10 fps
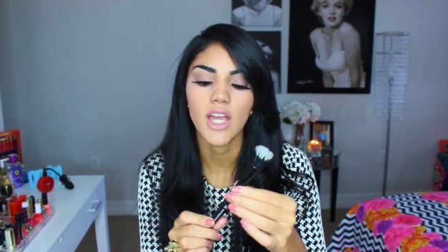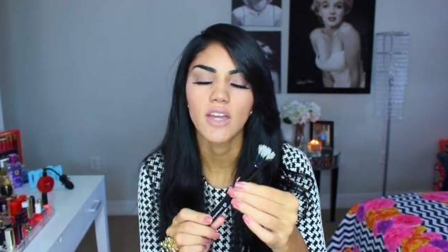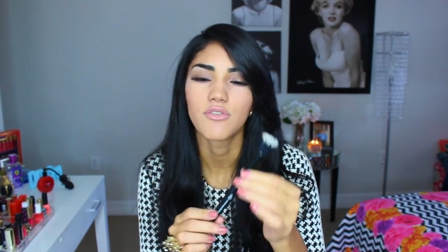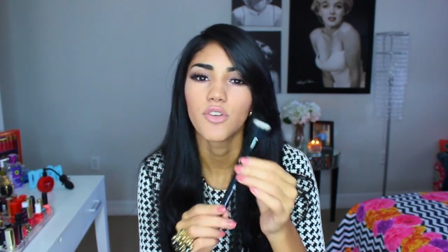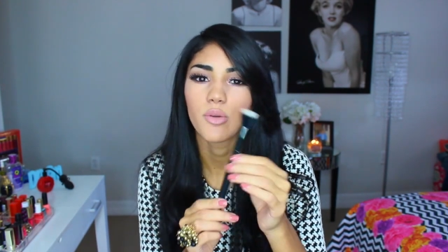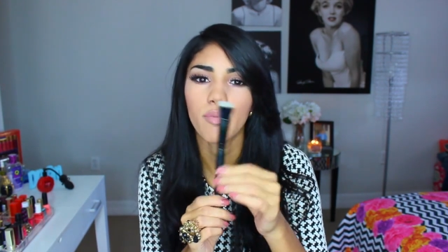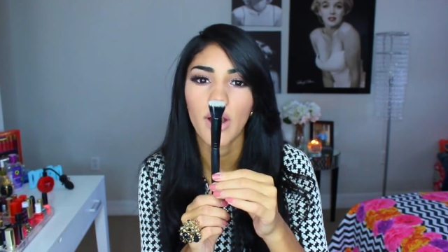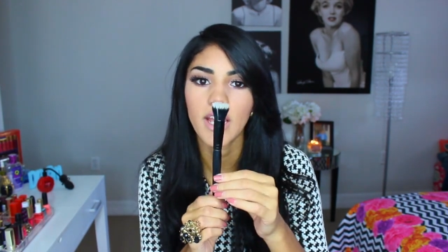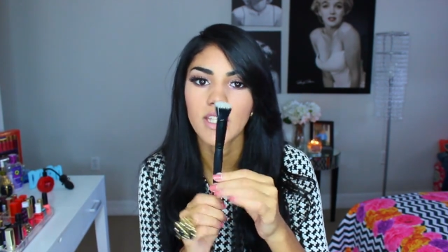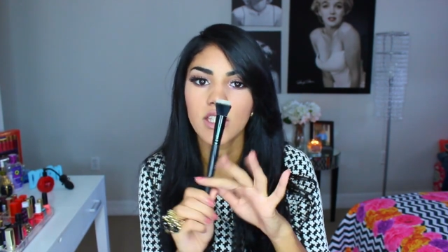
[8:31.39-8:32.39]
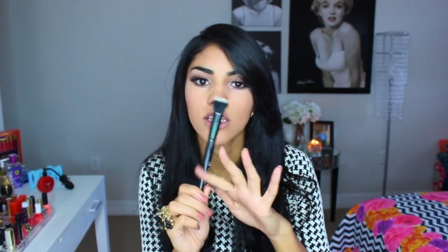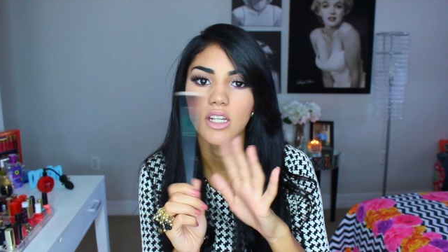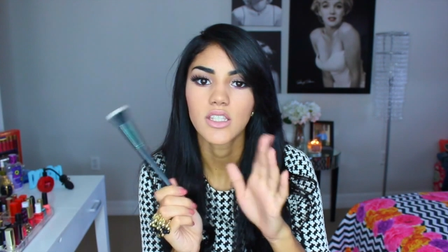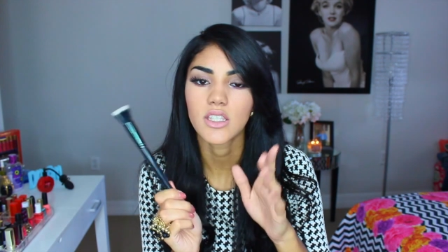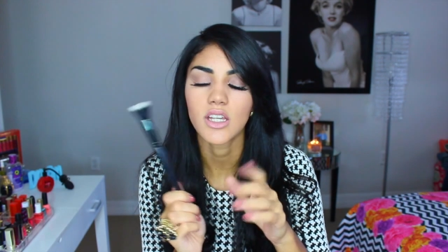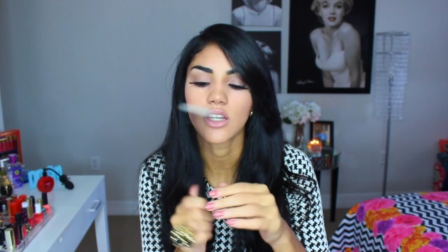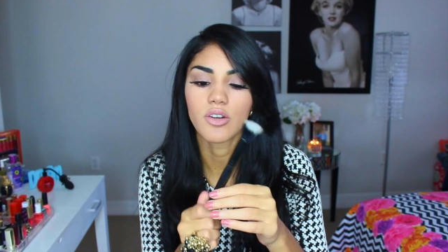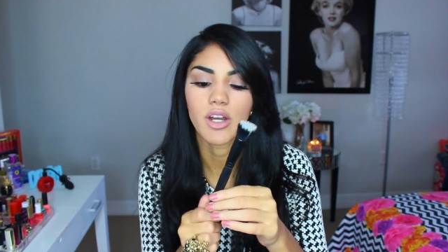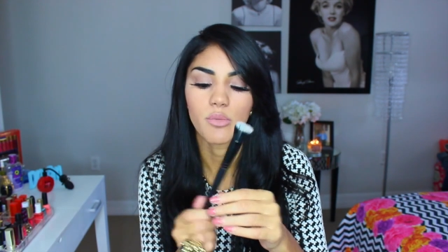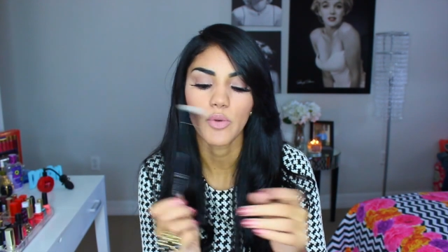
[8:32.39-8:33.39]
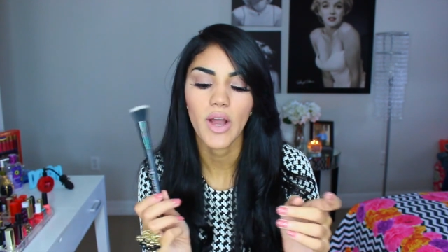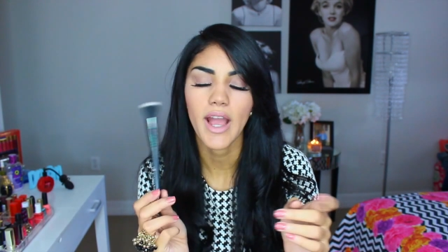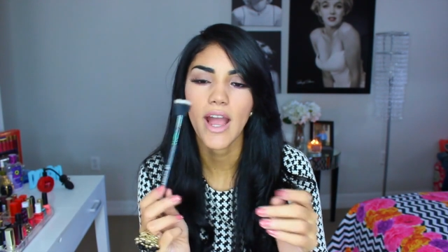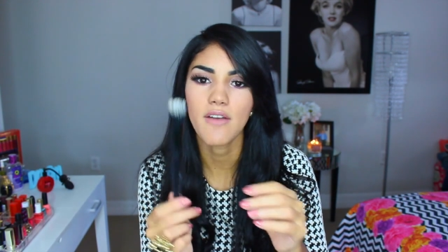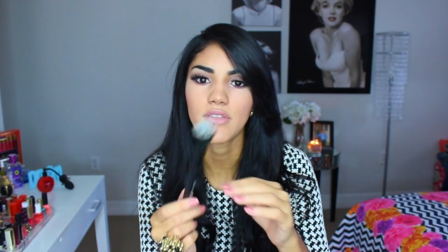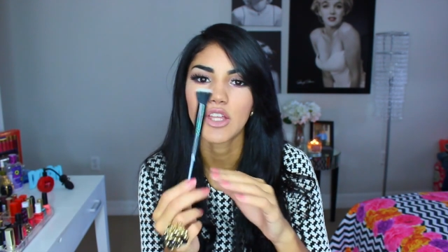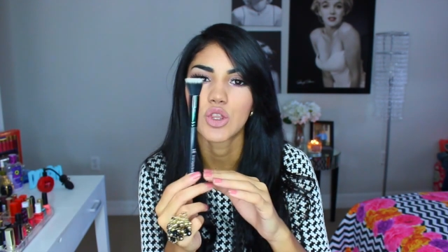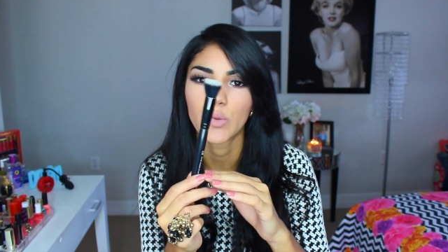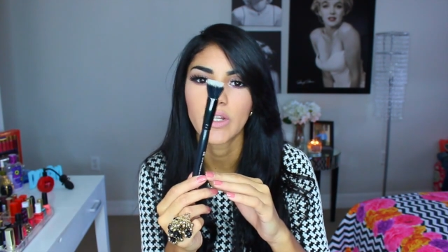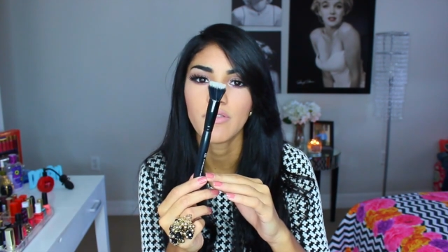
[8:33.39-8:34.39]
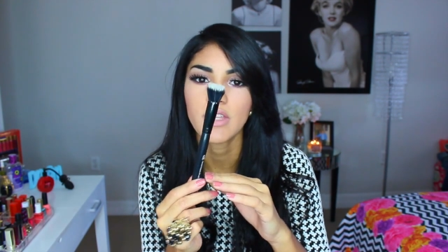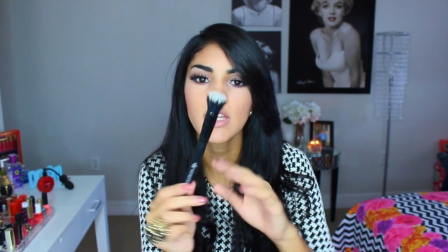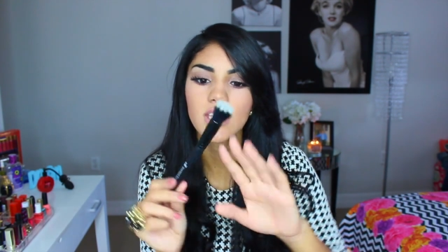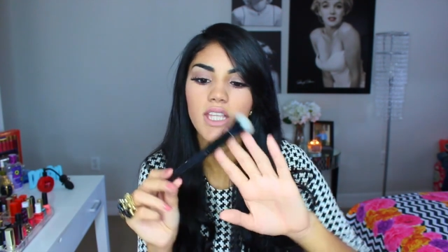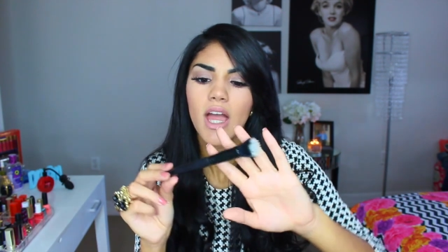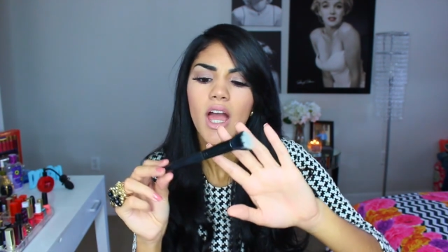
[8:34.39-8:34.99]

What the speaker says: And for the price, it's incredible. I have like 3 of these,